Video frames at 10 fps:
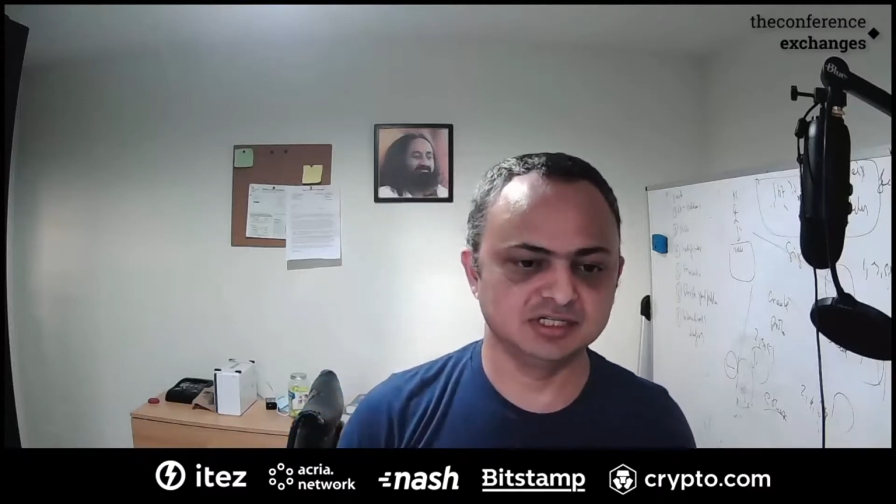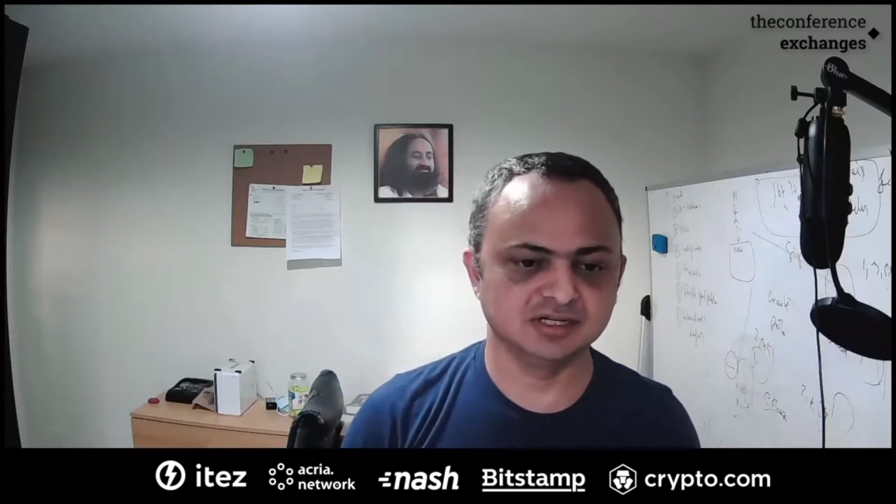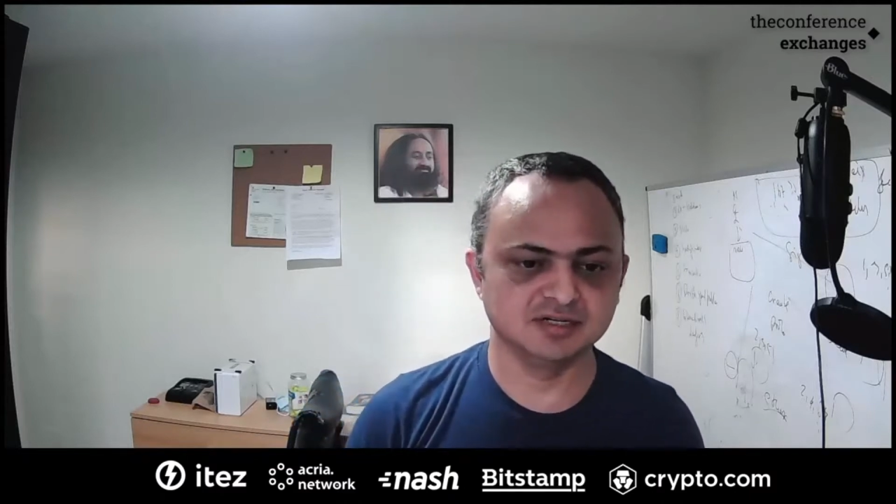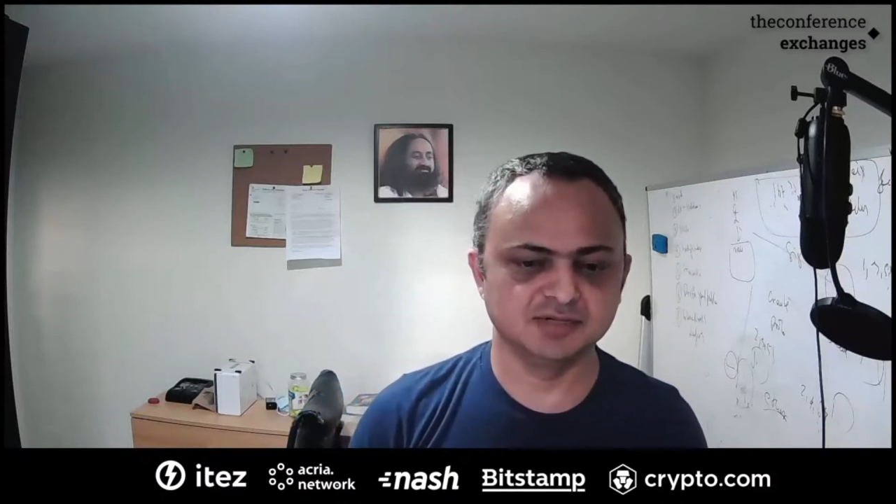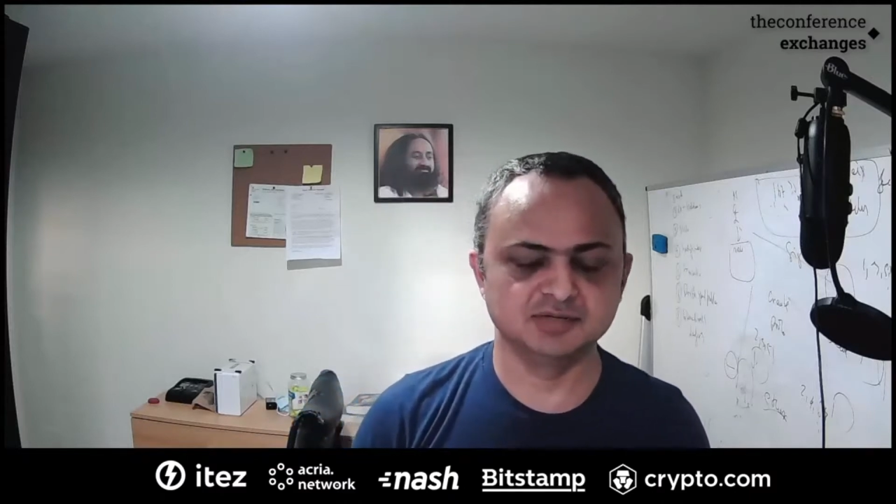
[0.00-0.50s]
to
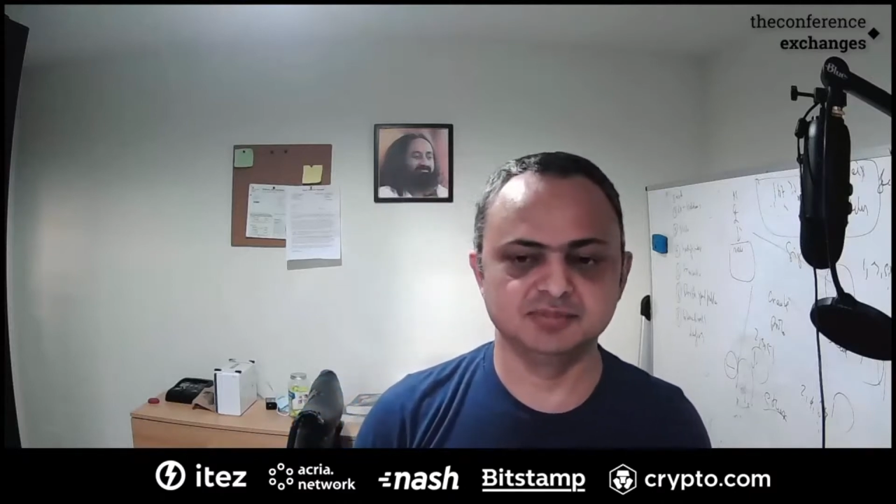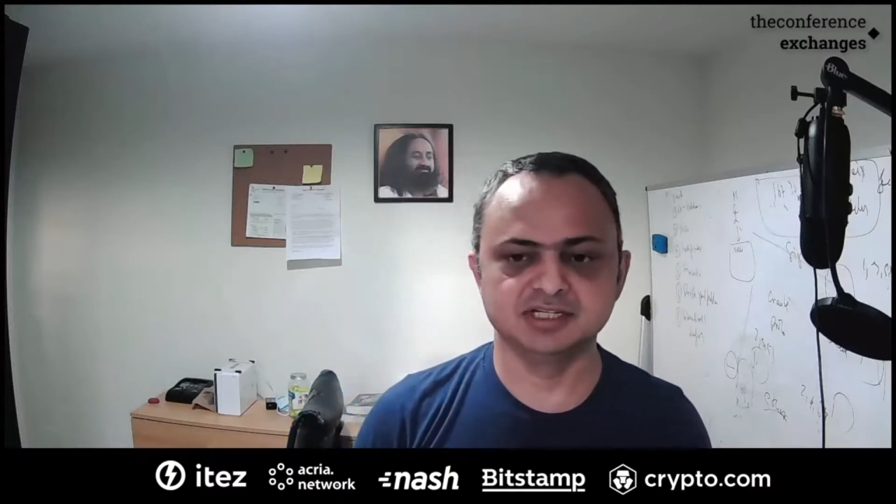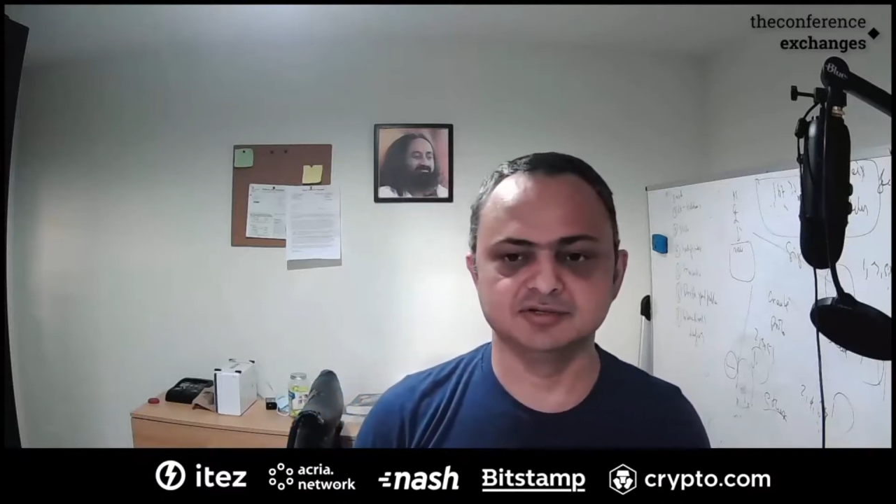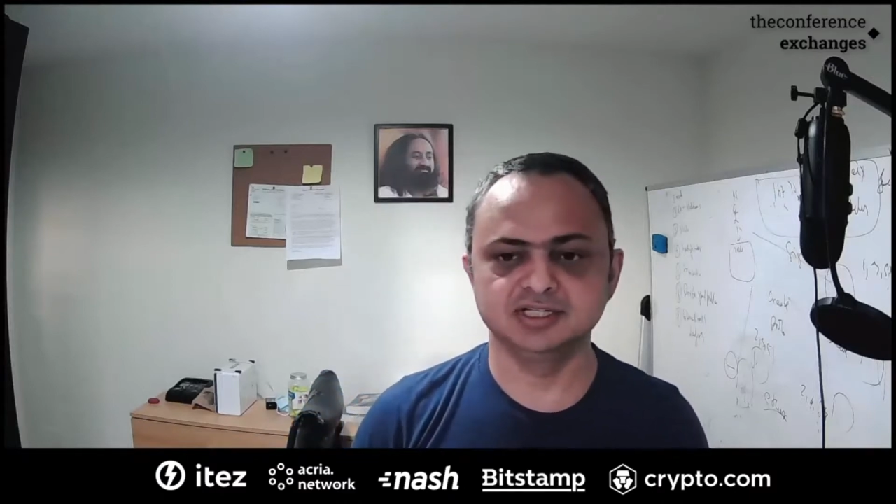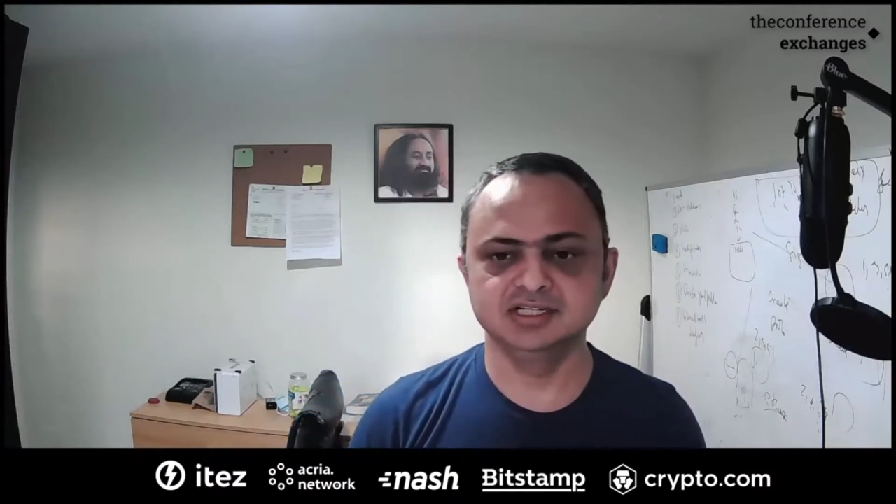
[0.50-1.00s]
talk about
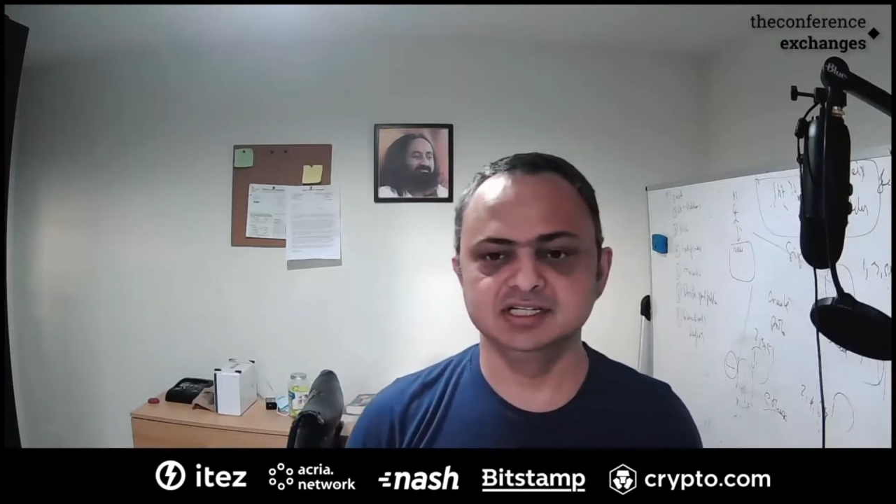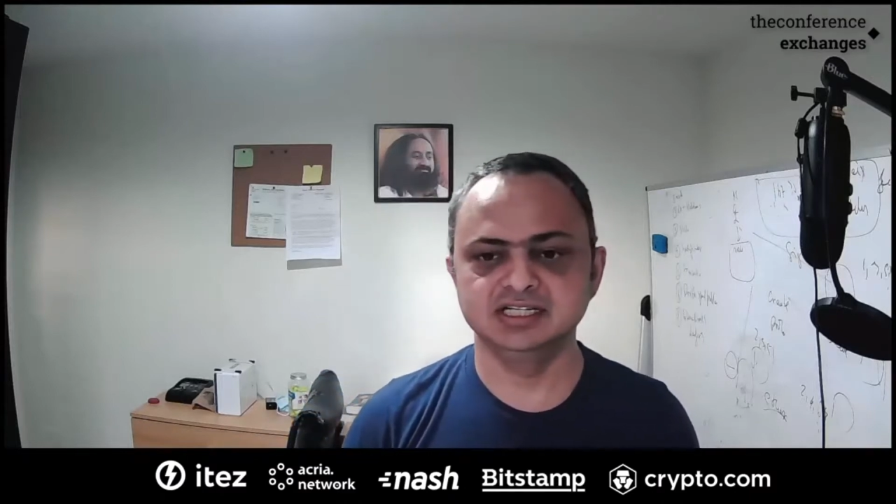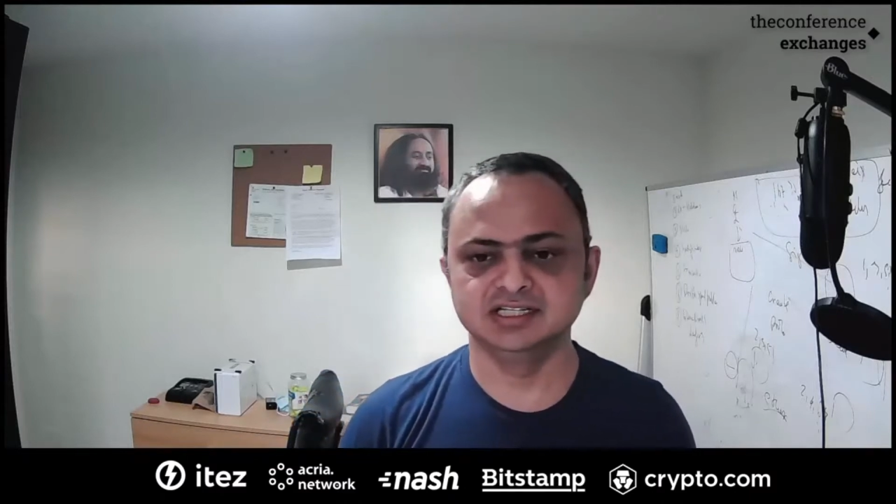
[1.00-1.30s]
Bitcoin,